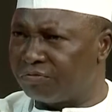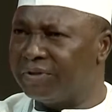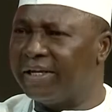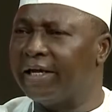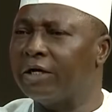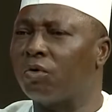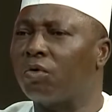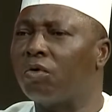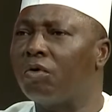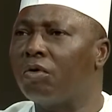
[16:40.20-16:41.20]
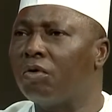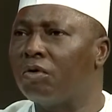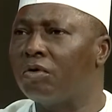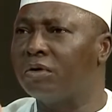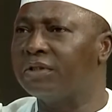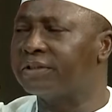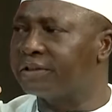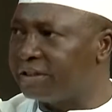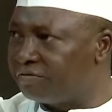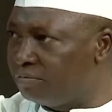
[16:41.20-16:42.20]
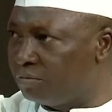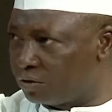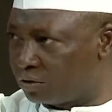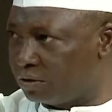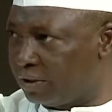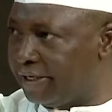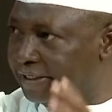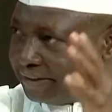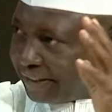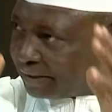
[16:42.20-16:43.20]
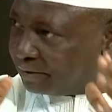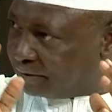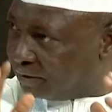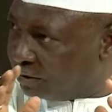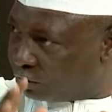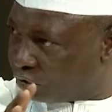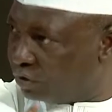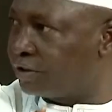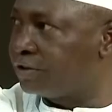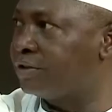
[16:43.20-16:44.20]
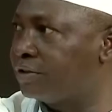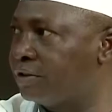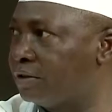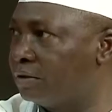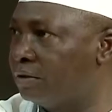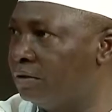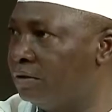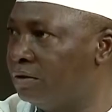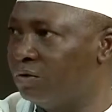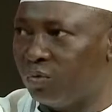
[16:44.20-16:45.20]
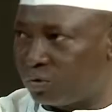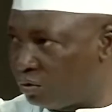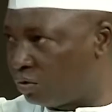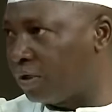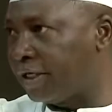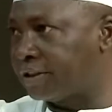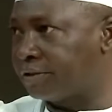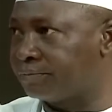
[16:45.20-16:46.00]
a whole 7 months in that 2016 with no collection.